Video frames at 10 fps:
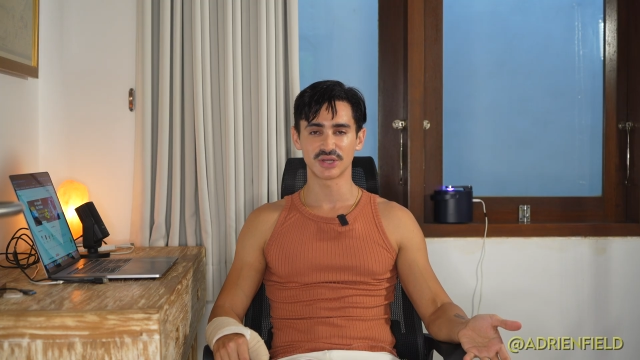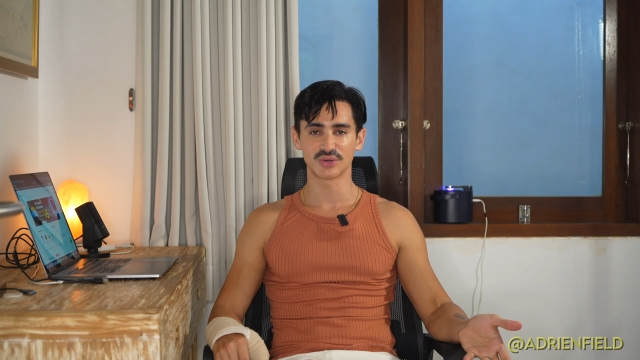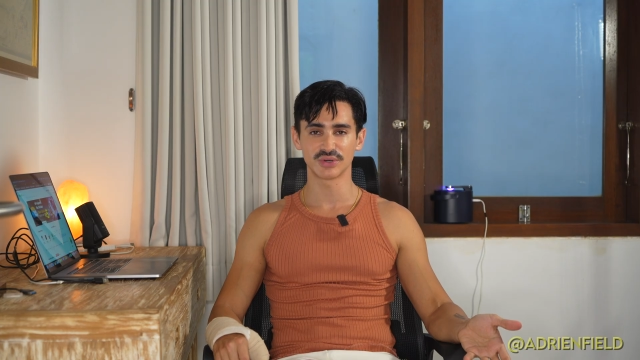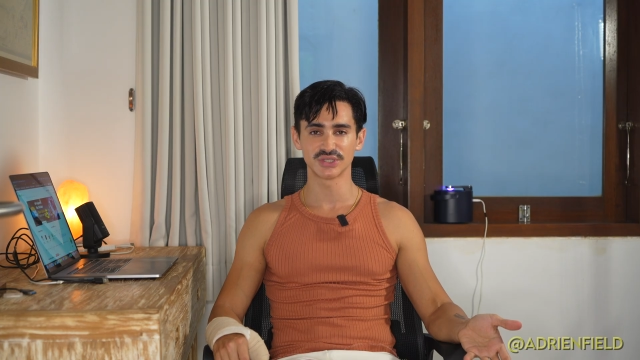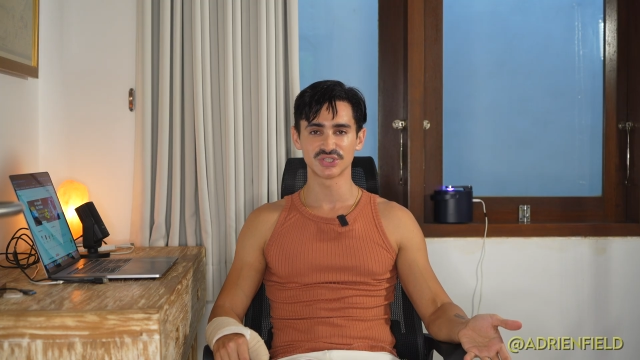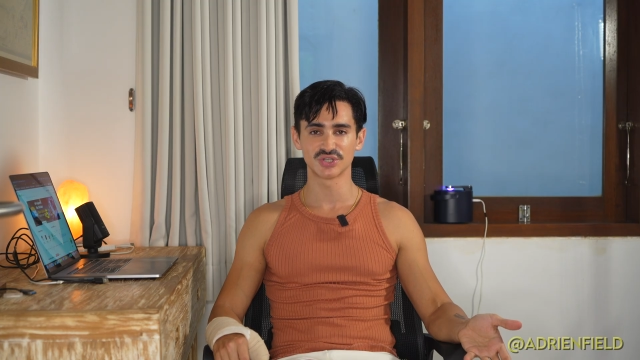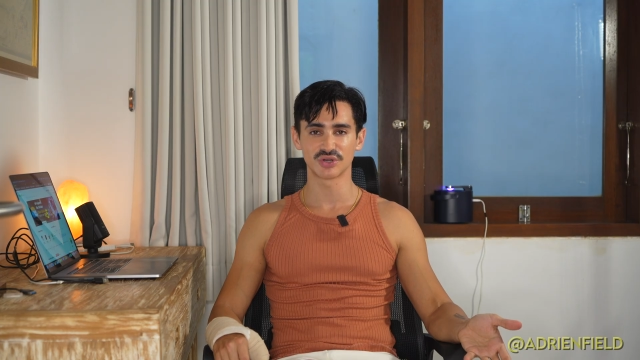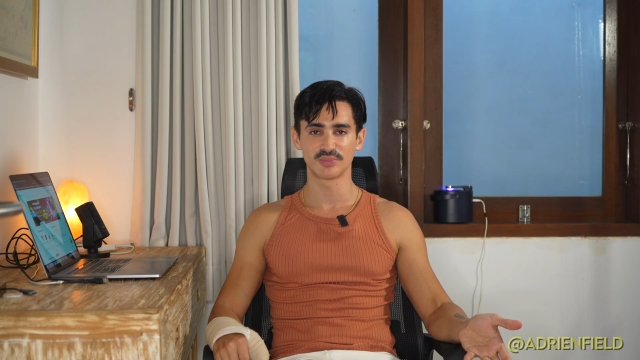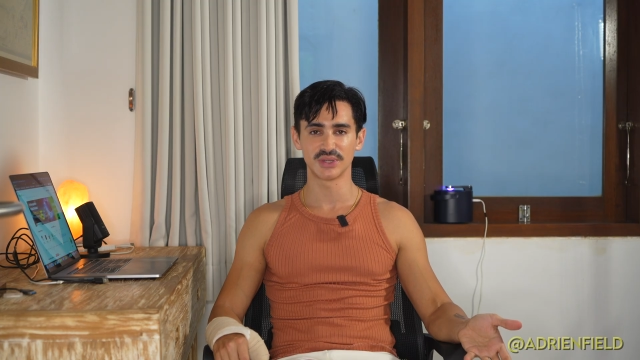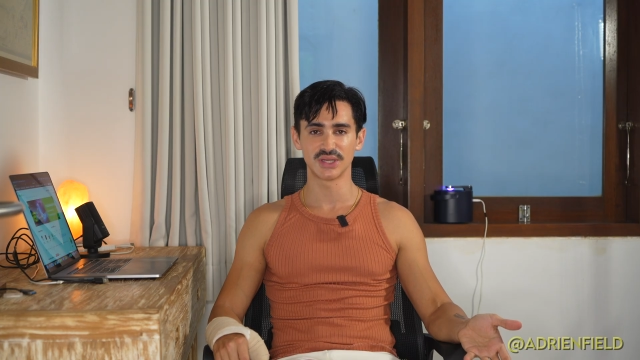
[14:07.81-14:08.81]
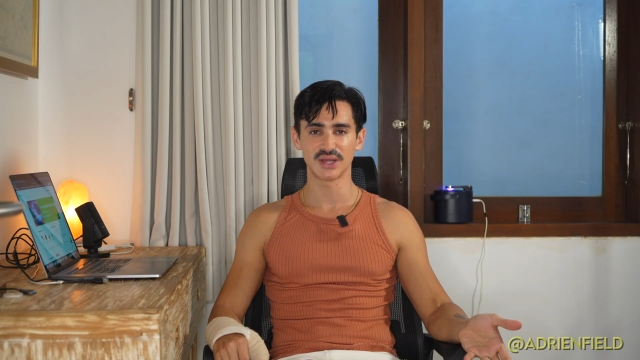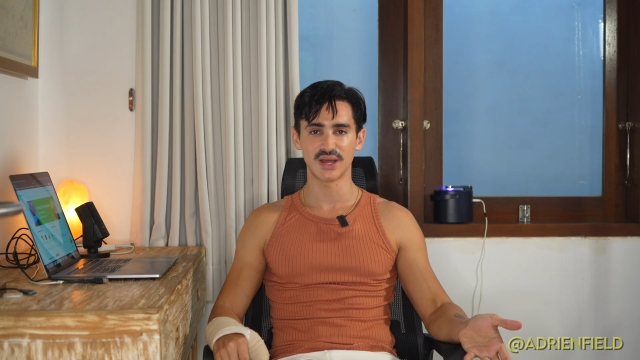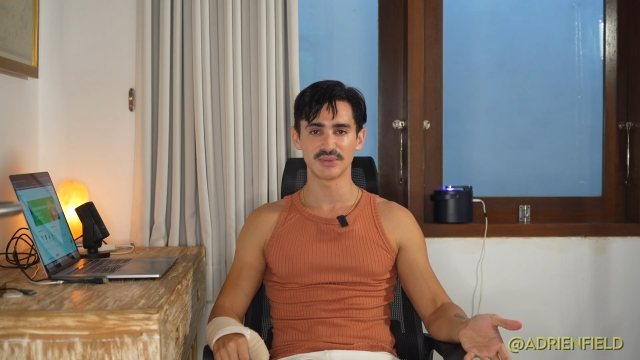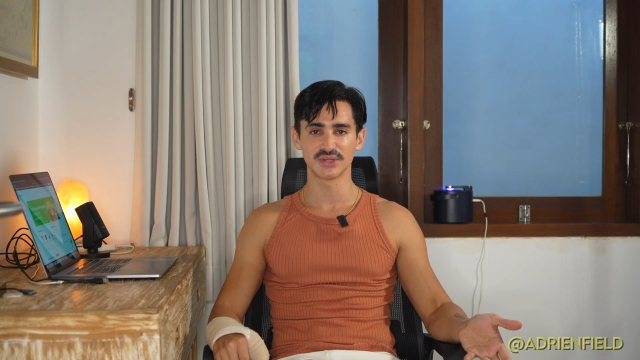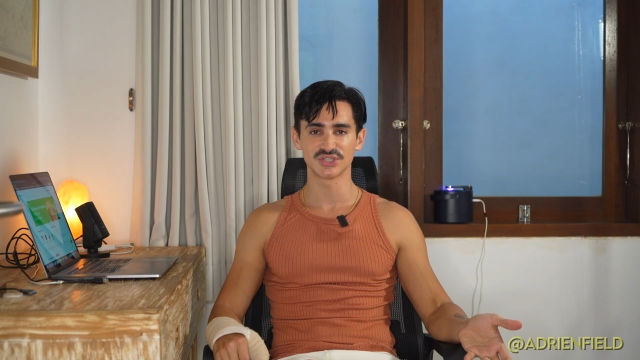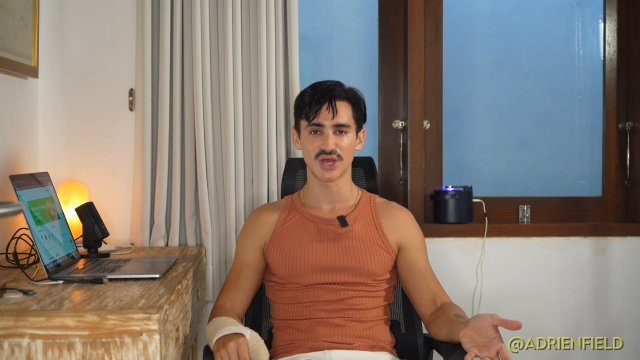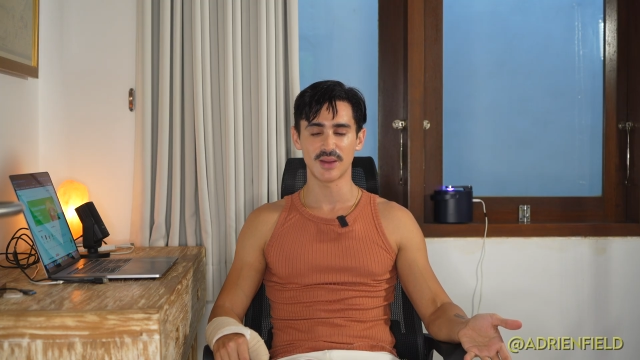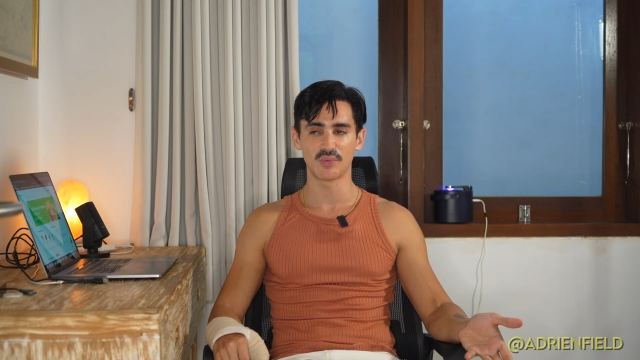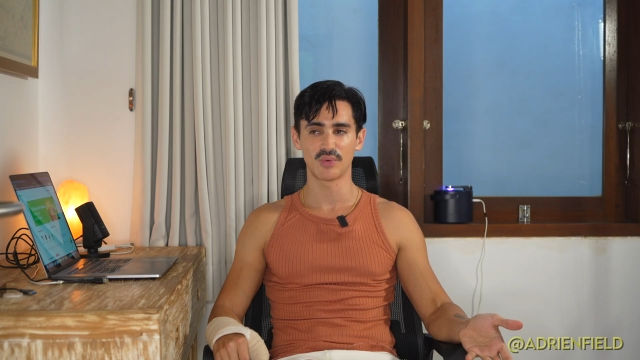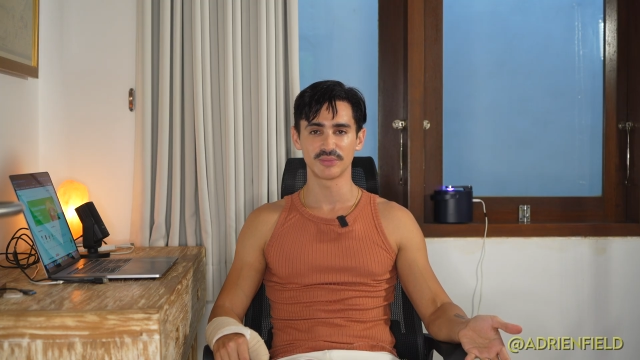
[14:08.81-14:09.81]
according to Tokopedia, I'm in the
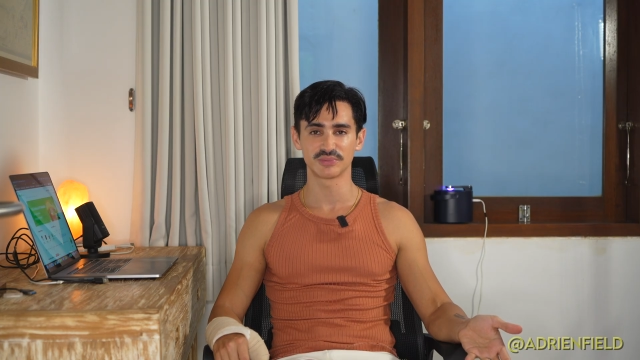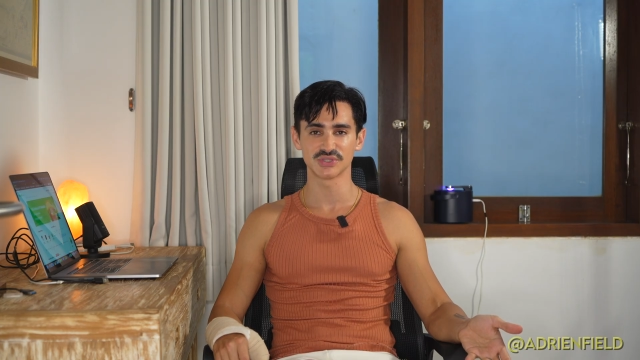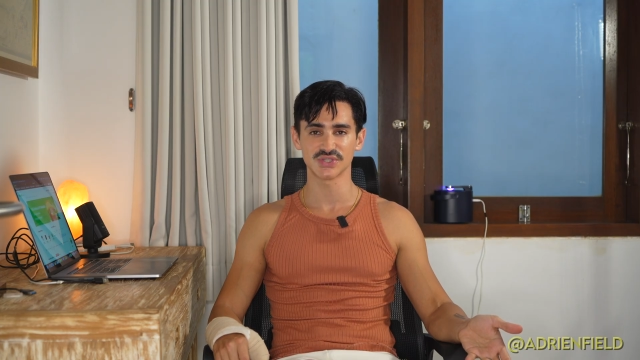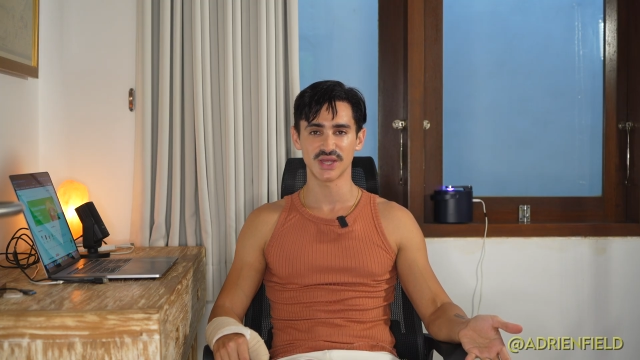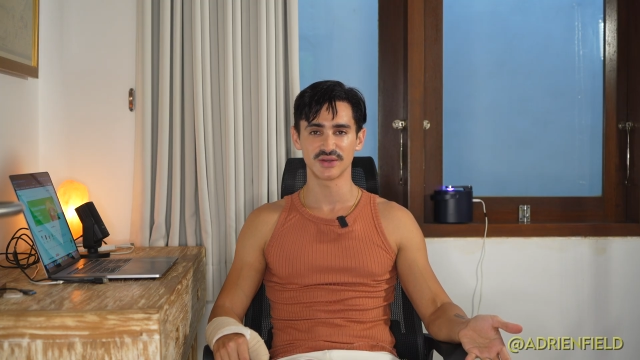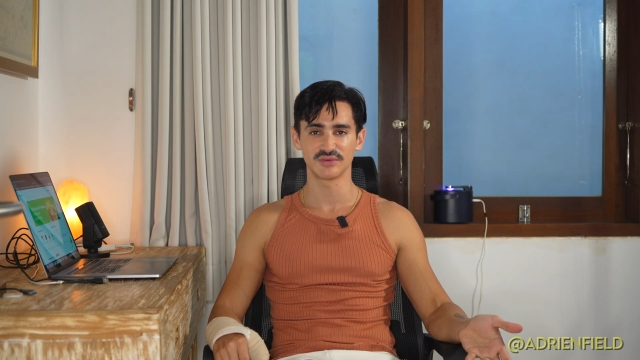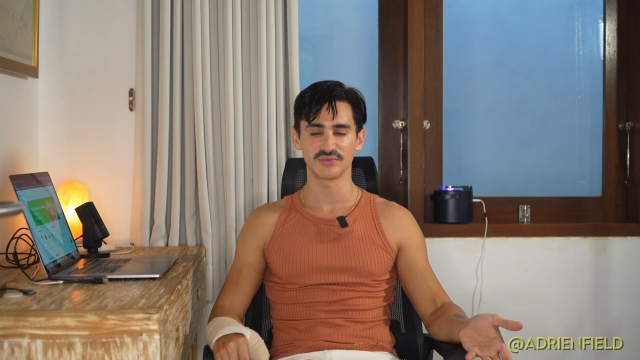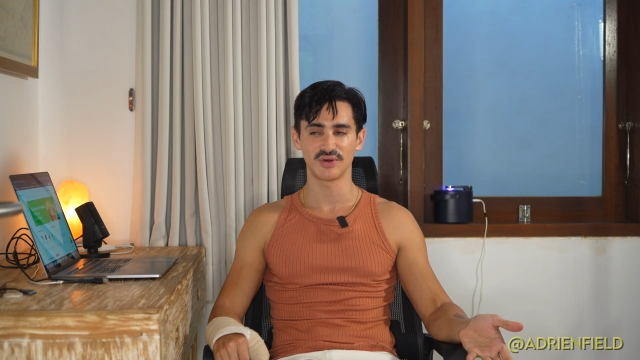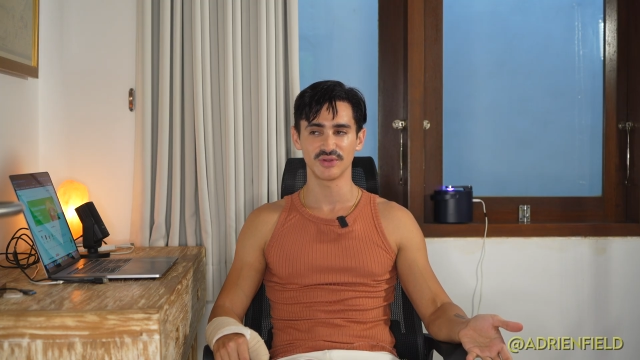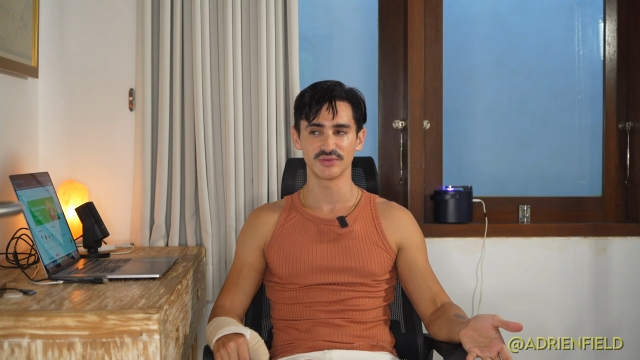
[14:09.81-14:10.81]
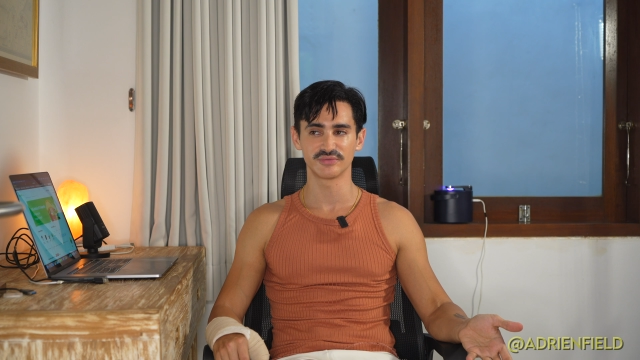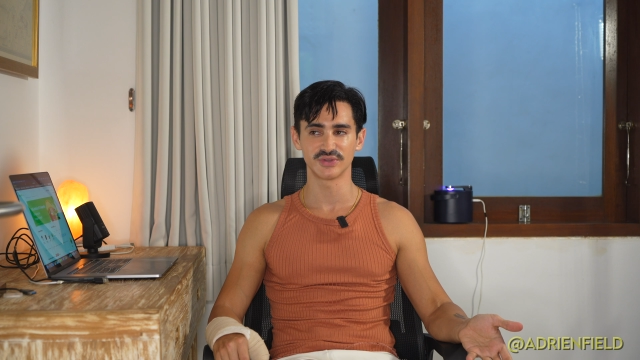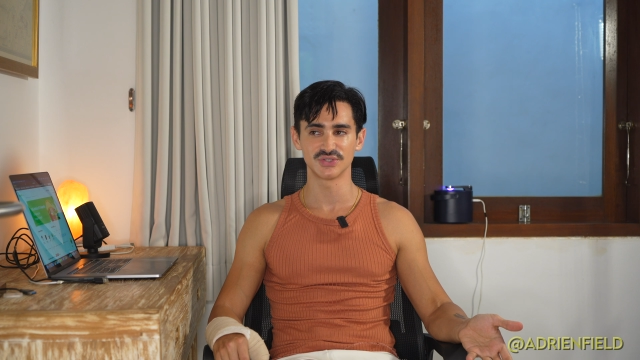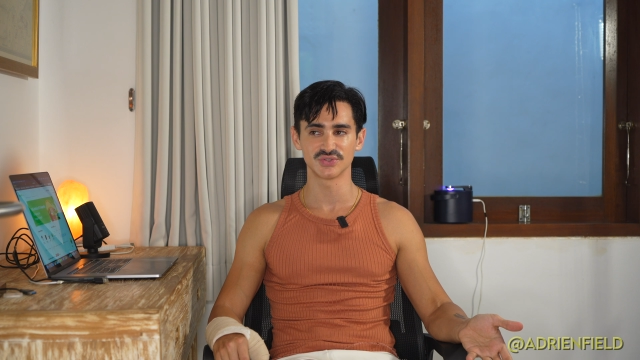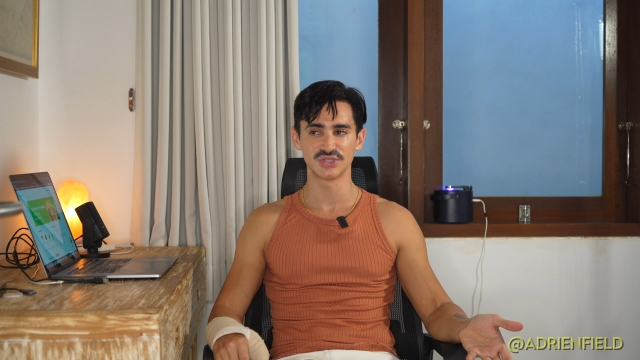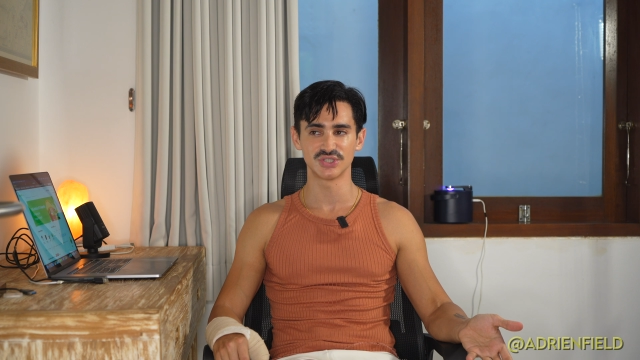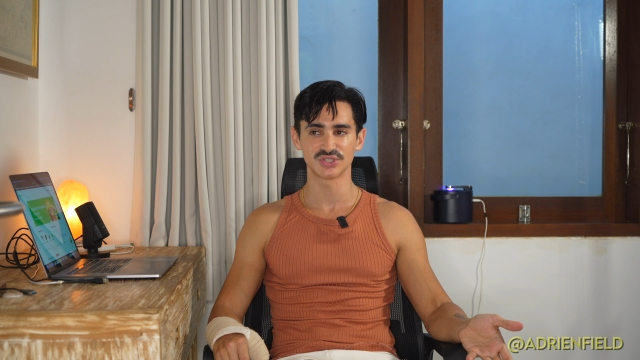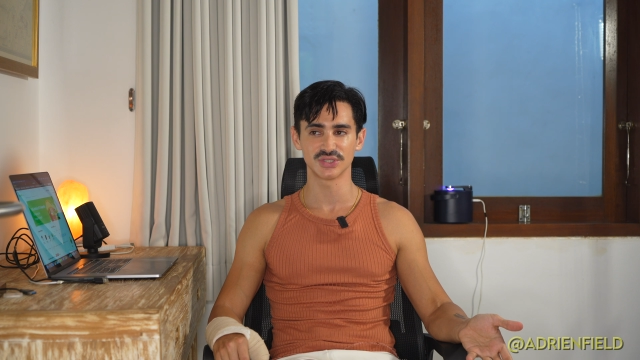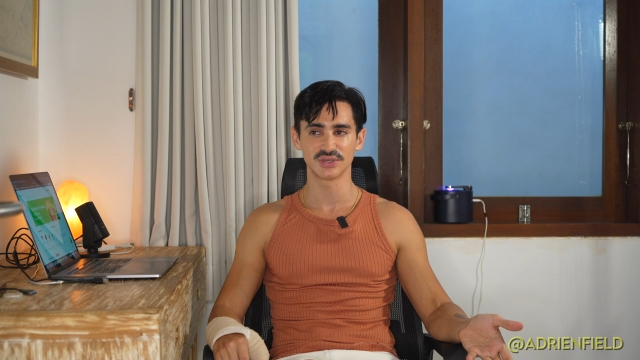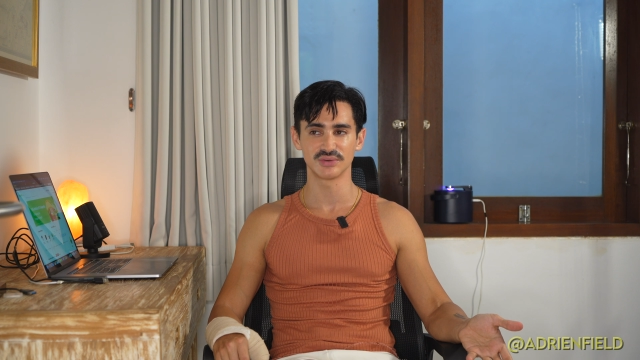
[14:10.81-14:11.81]
top 1% of all of
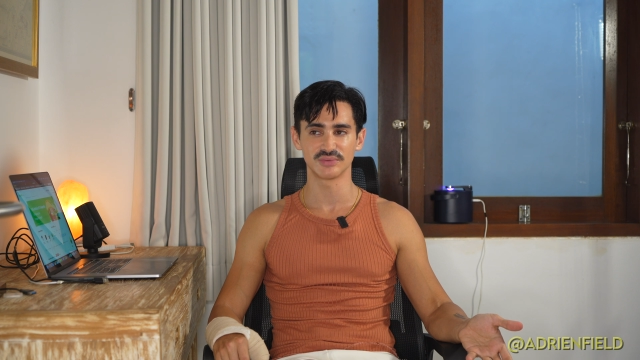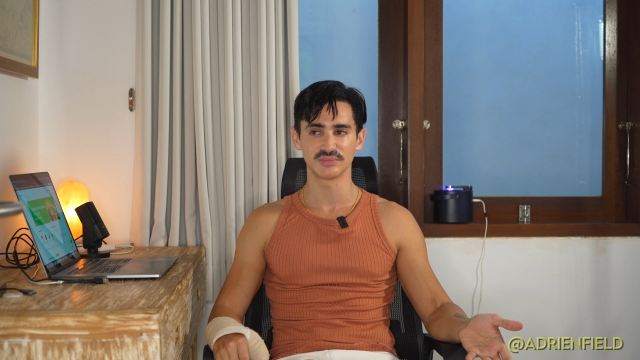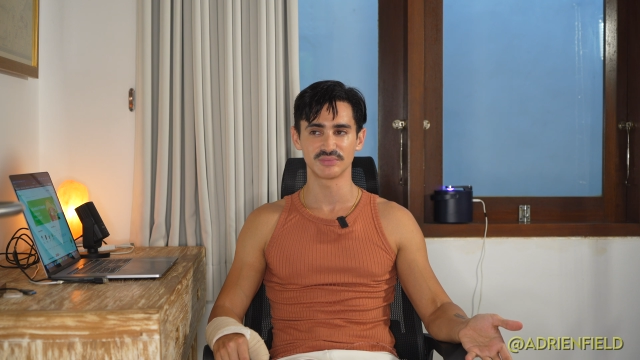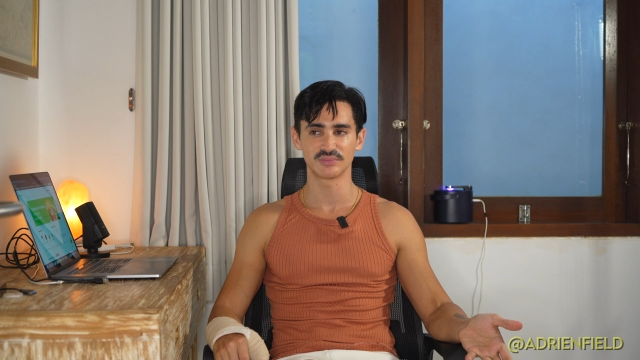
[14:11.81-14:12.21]
Indonesian